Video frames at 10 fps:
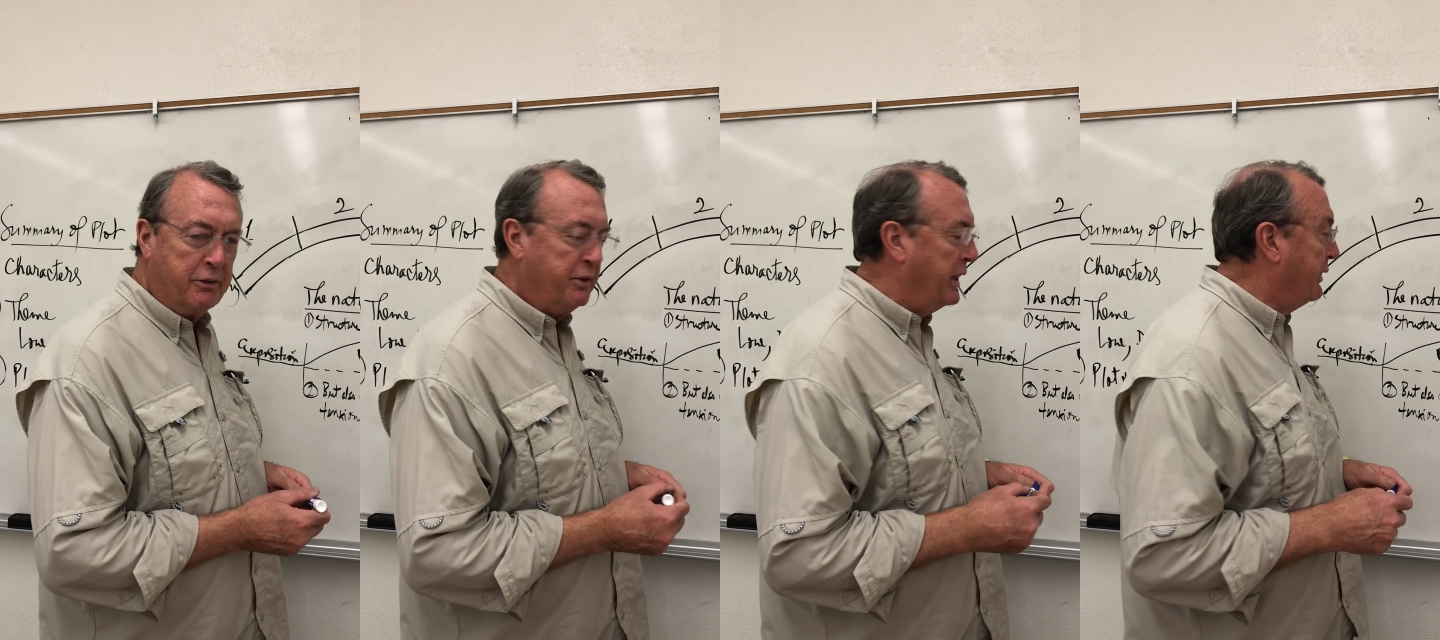
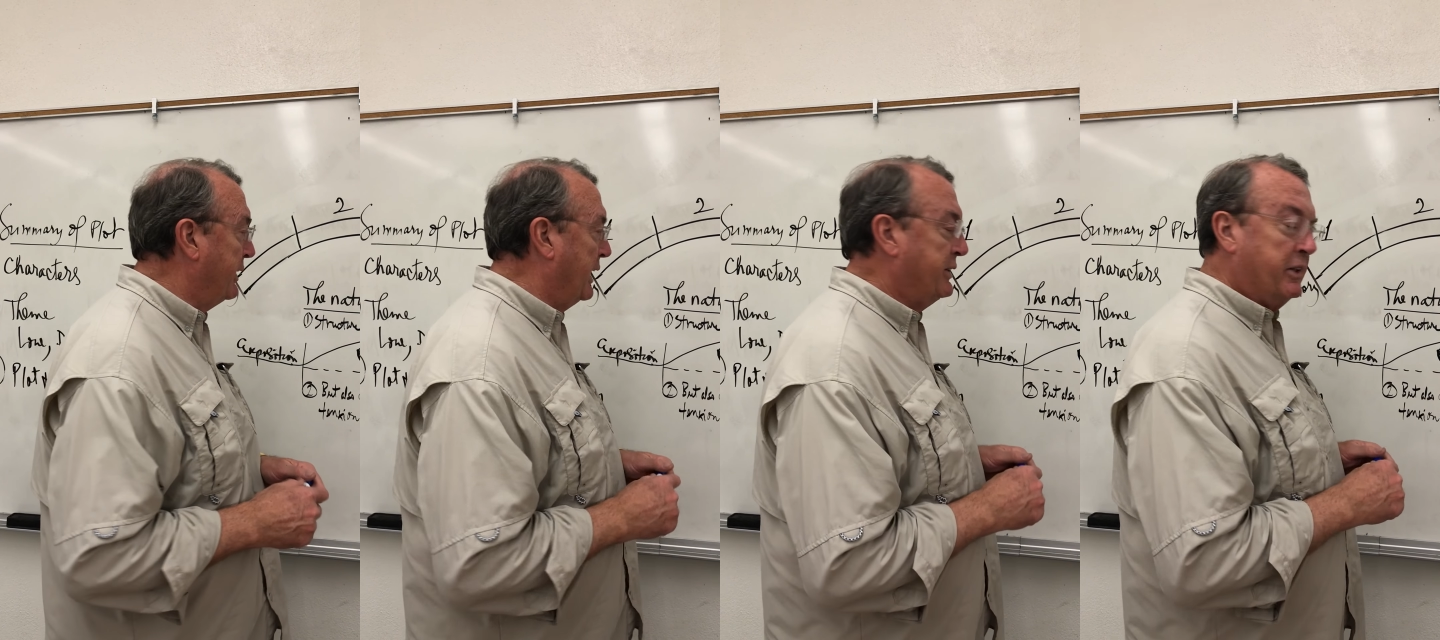For now, I'd
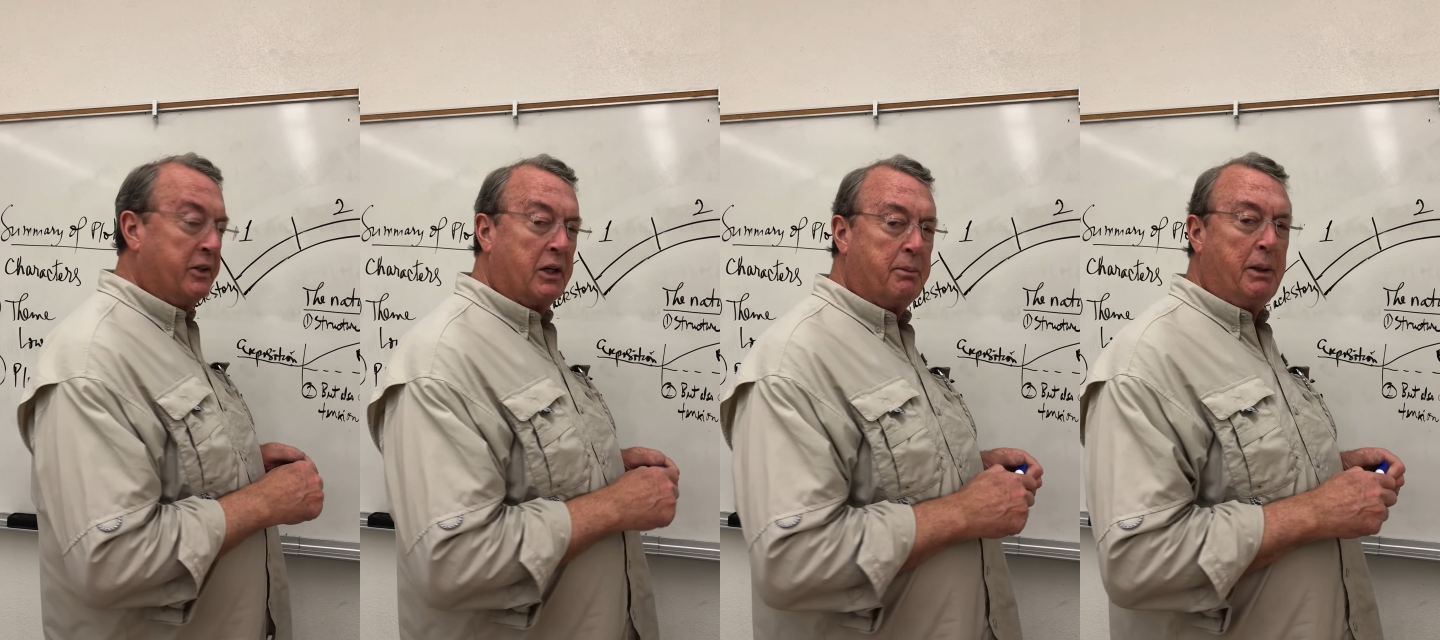like to
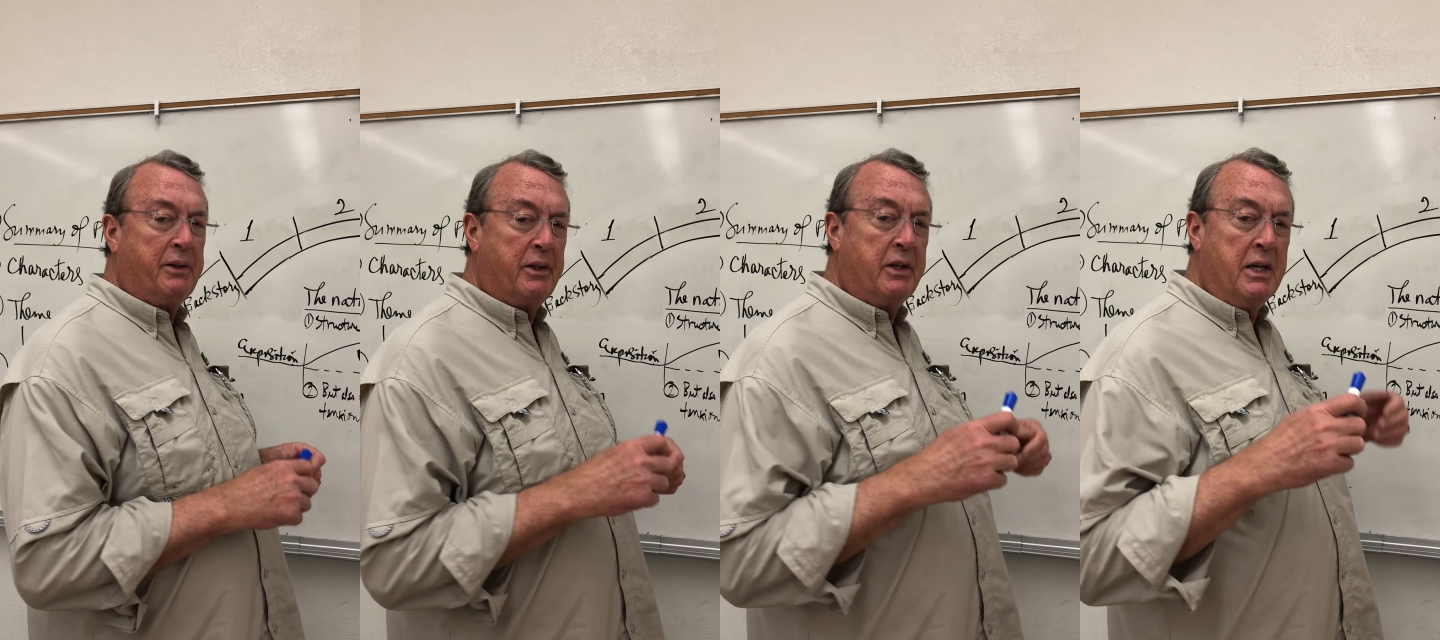talk
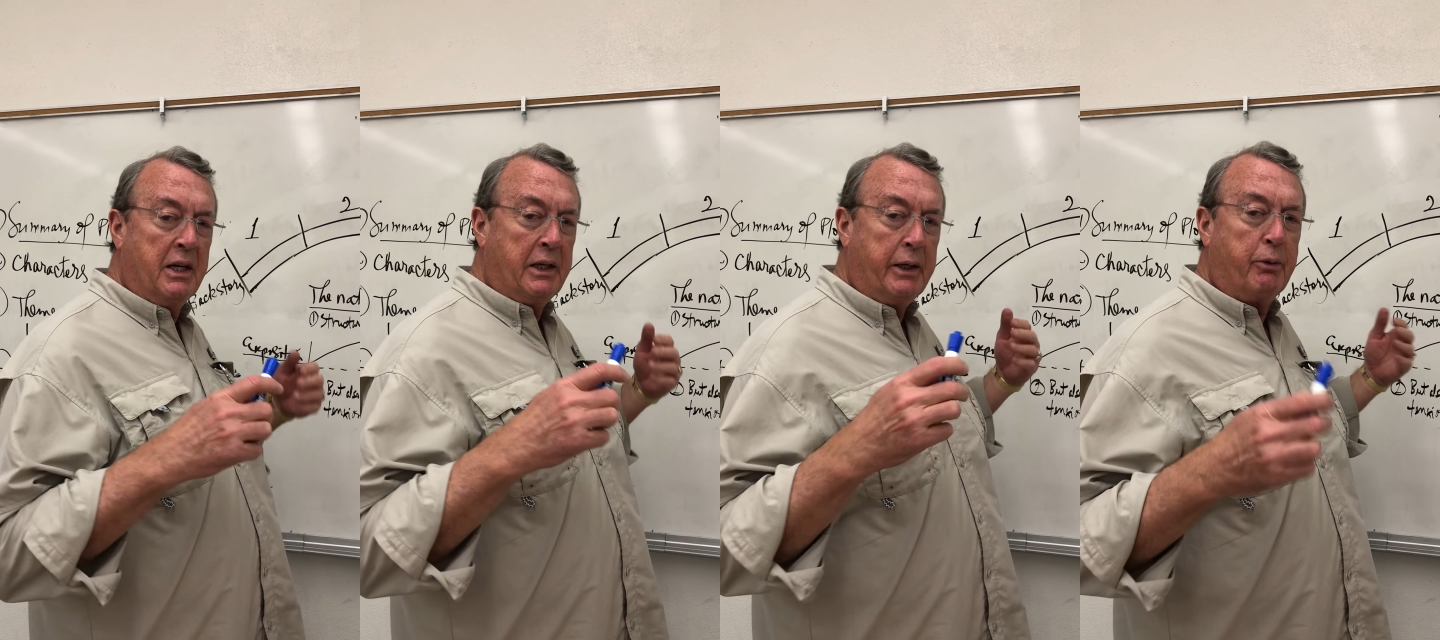about the
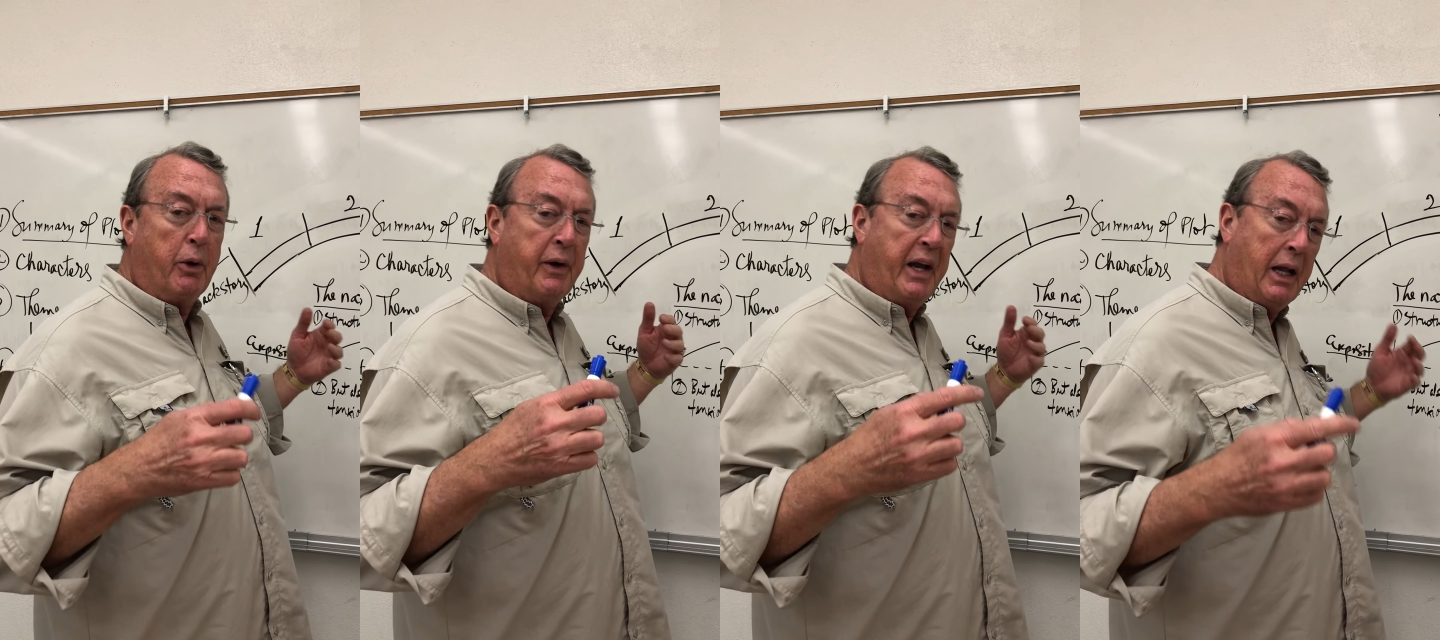
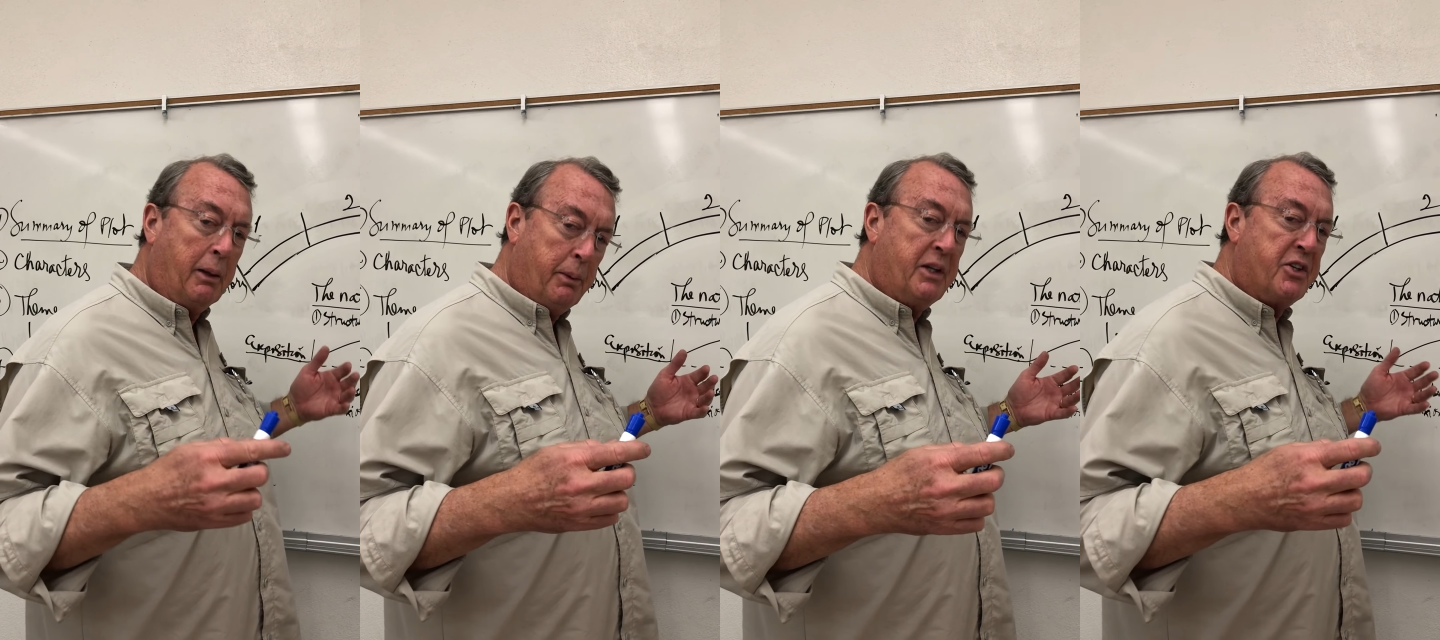literary
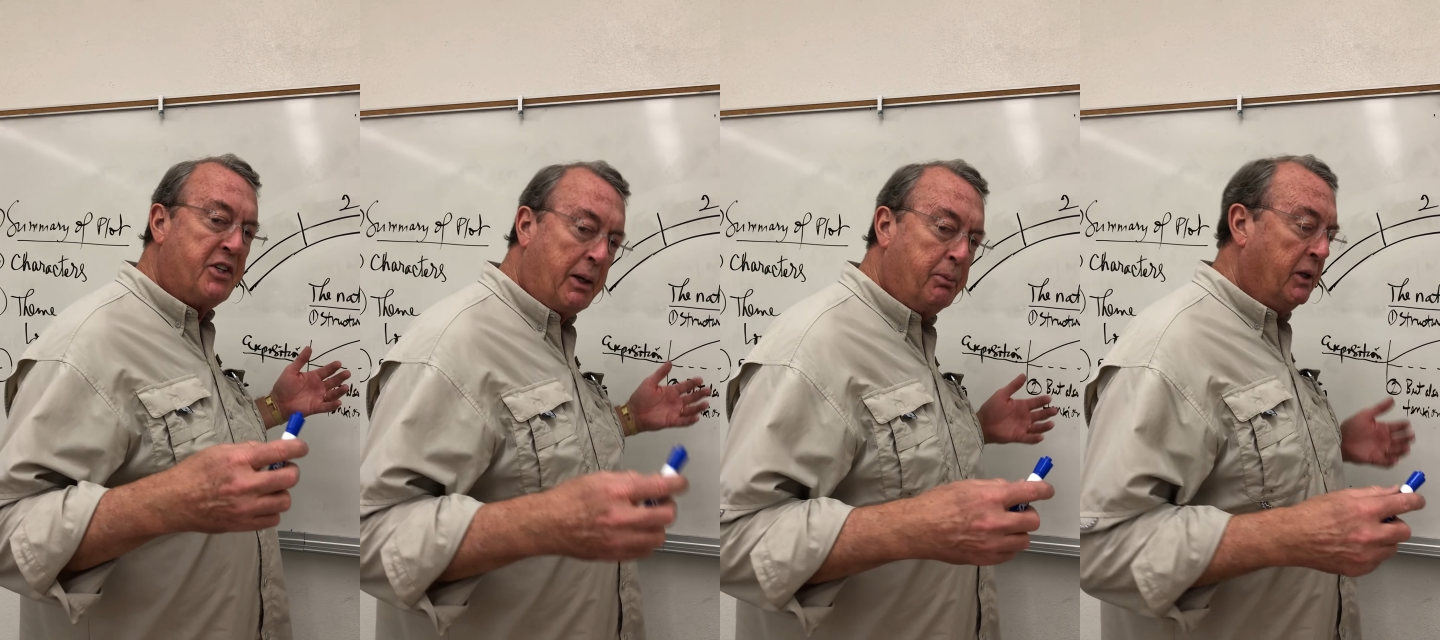elements
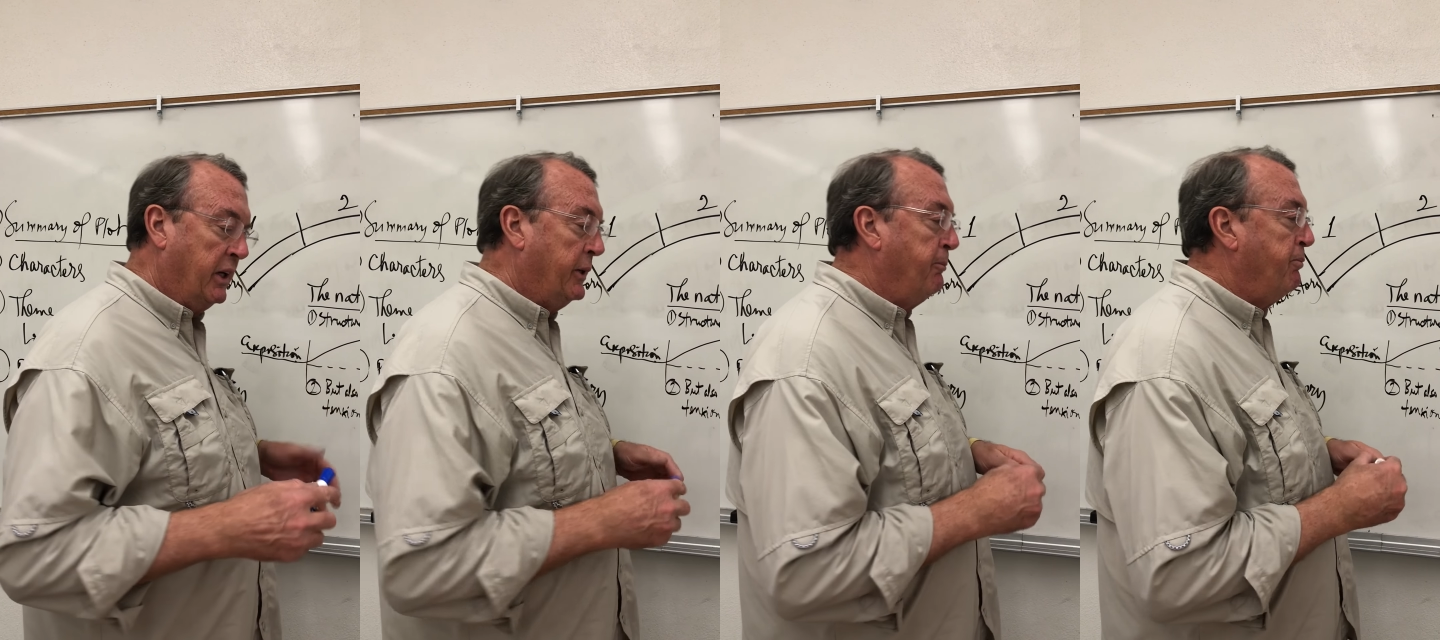separately.